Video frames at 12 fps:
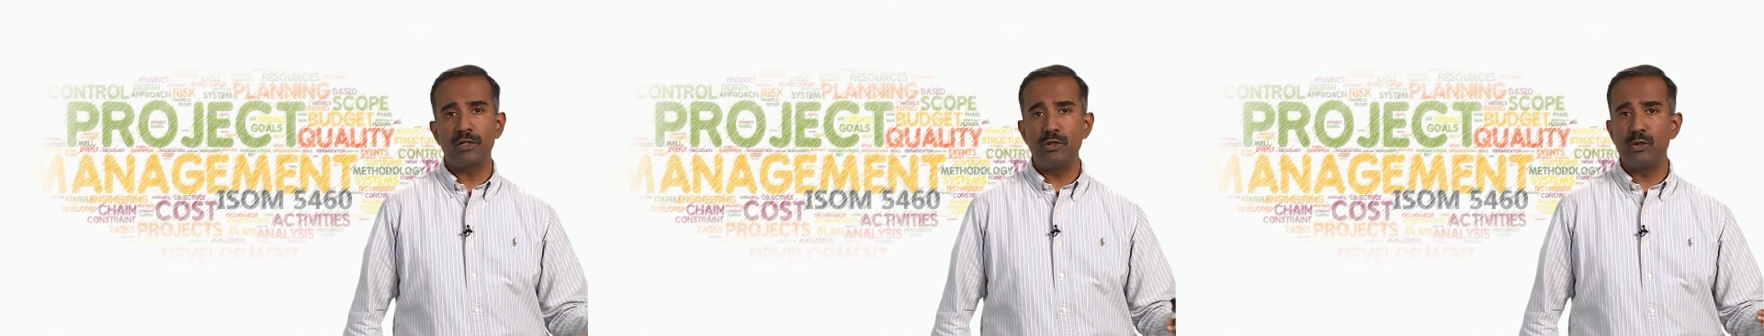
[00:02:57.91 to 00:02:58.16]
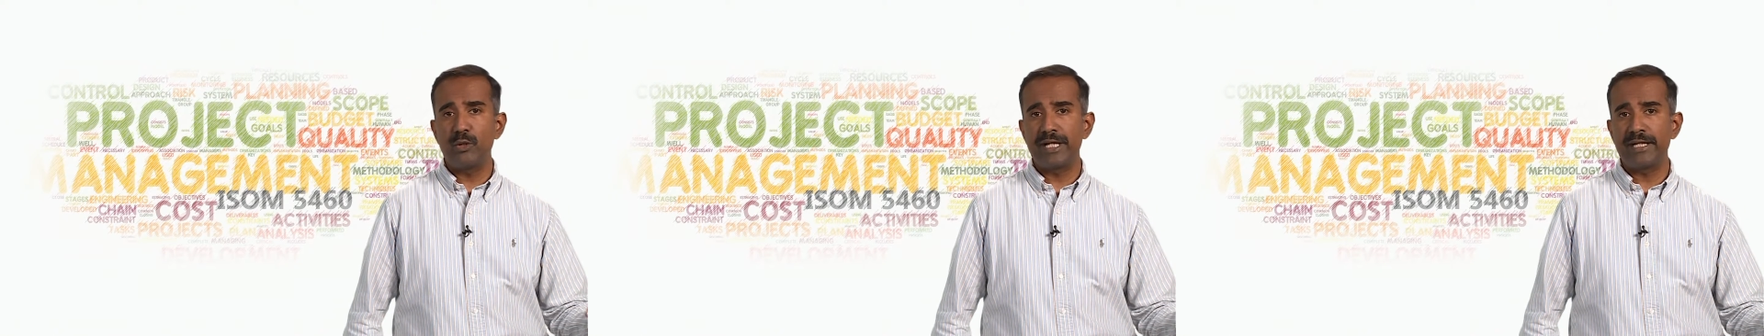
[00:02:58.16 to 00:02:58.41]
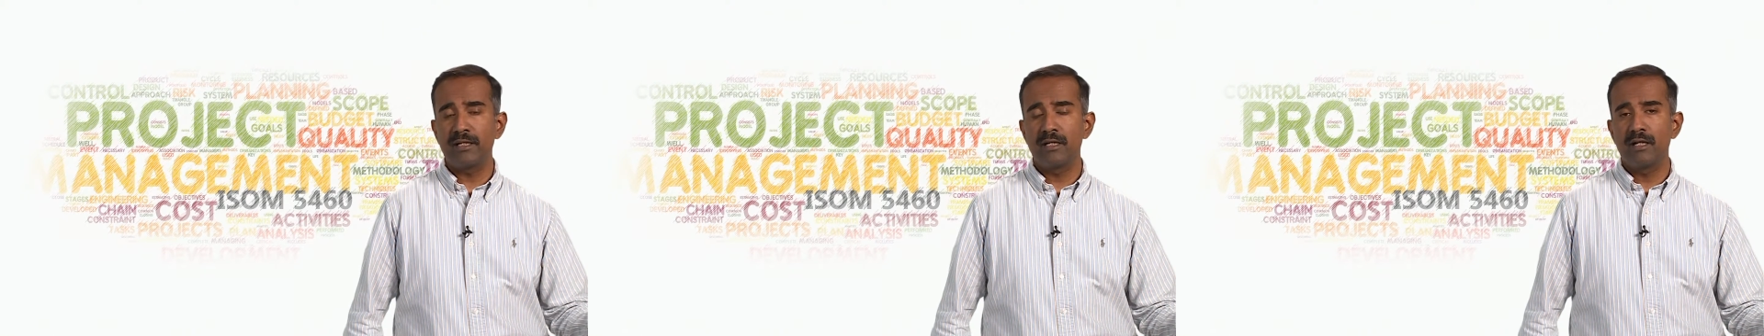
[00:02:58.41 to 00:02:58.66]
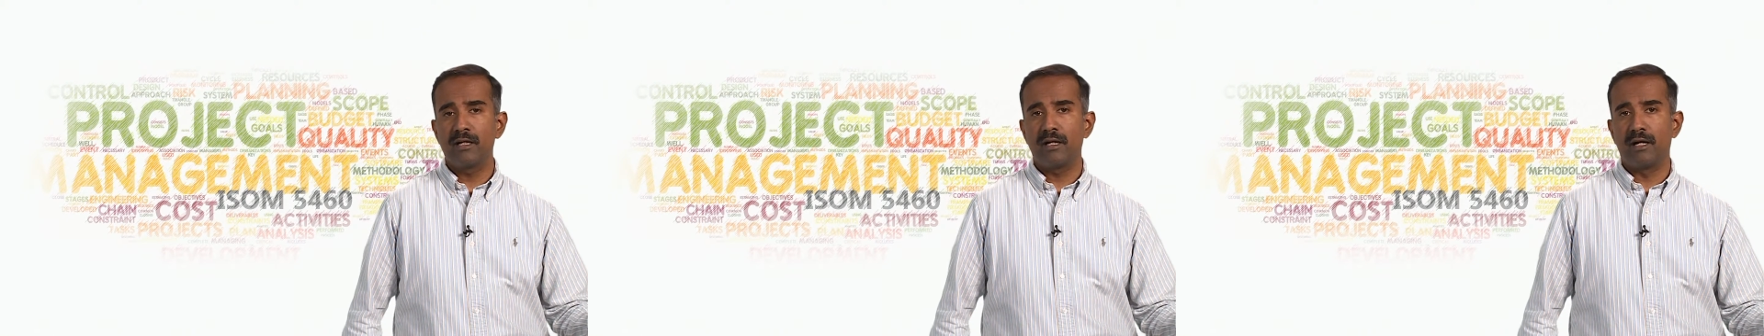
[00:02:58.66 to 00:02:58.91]
doing
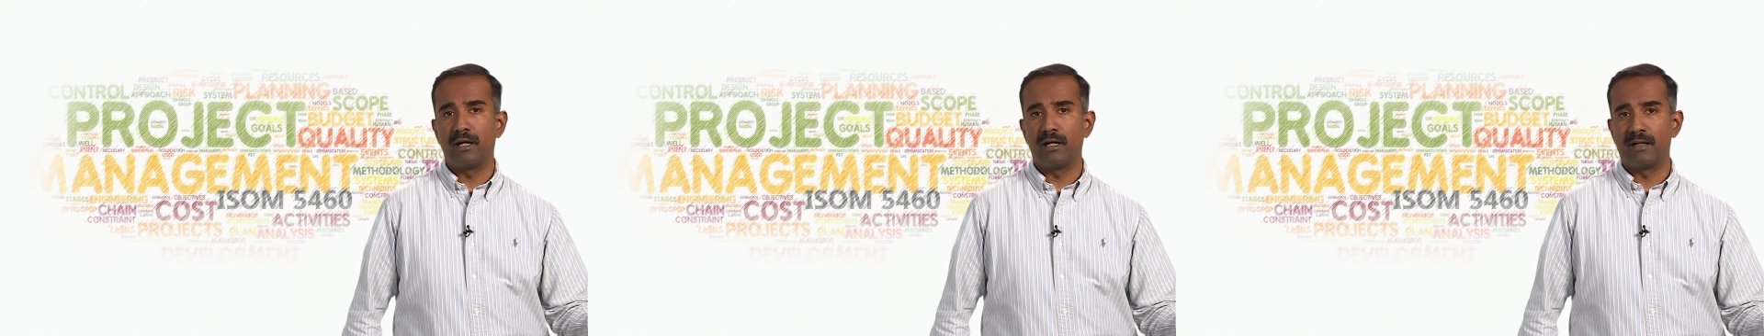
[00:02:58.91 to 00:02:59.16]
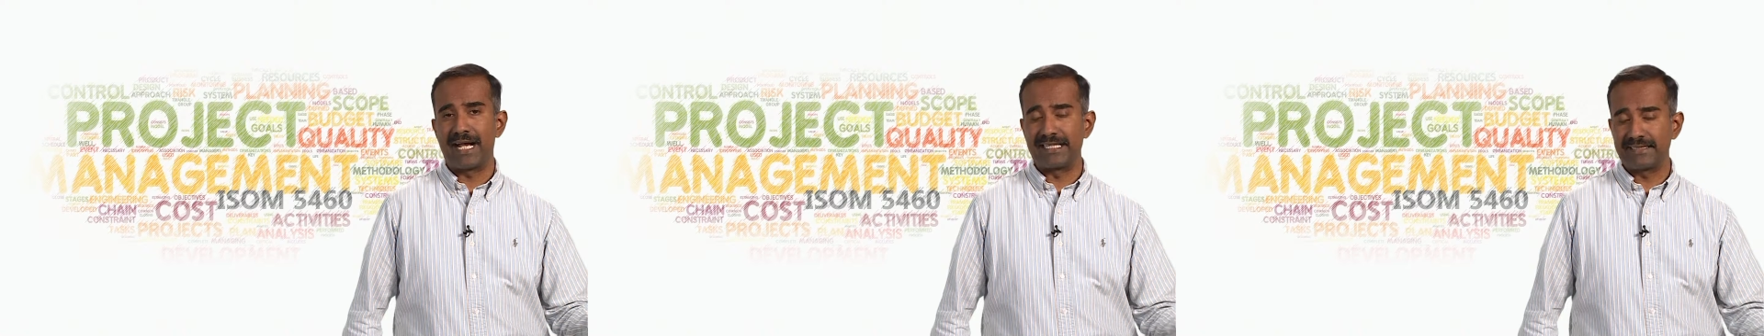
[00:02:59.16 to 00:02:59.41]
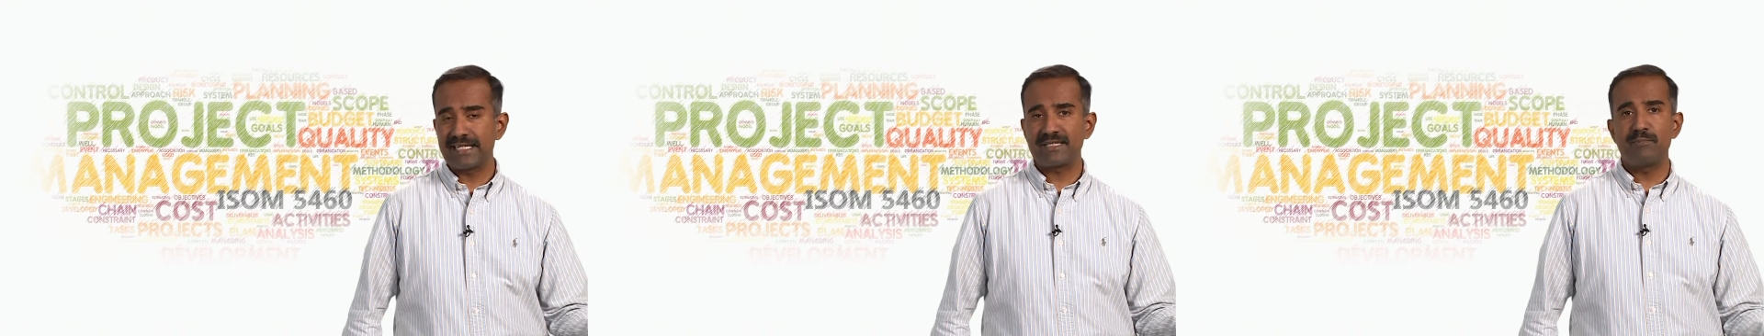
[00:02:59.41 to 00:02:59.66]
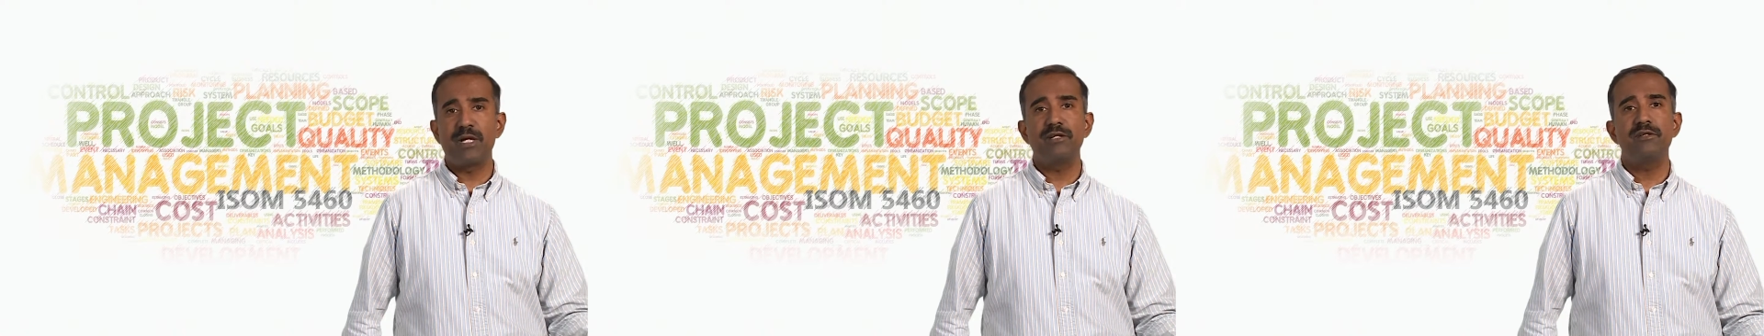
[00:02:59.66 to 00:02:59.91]

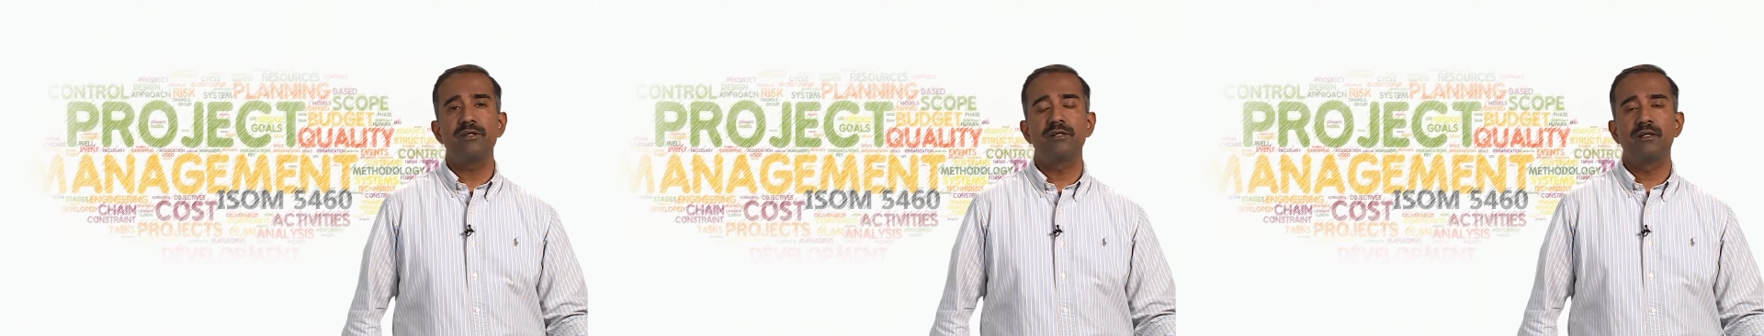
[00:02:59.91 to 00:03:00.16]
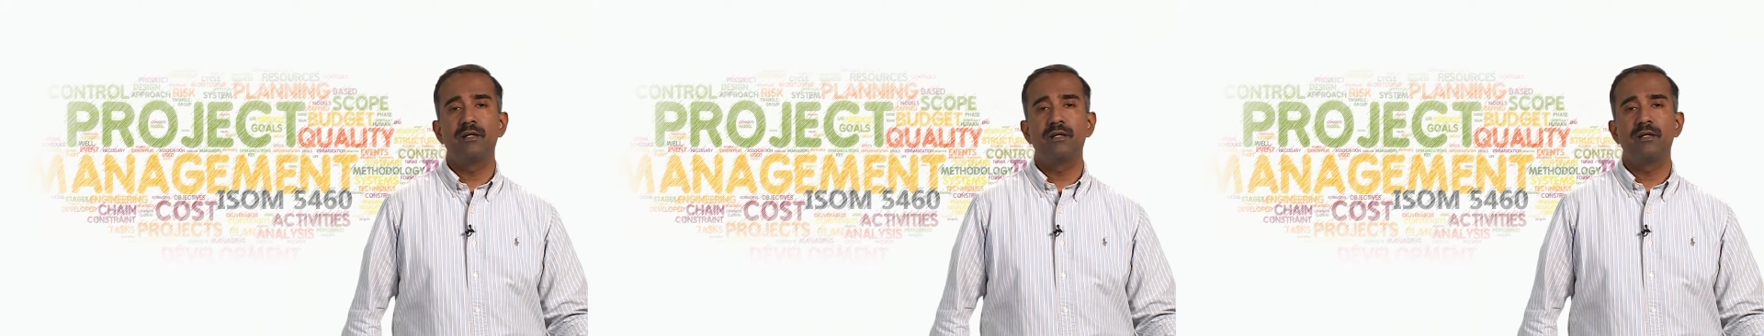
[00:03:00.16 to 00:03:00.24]
assessment,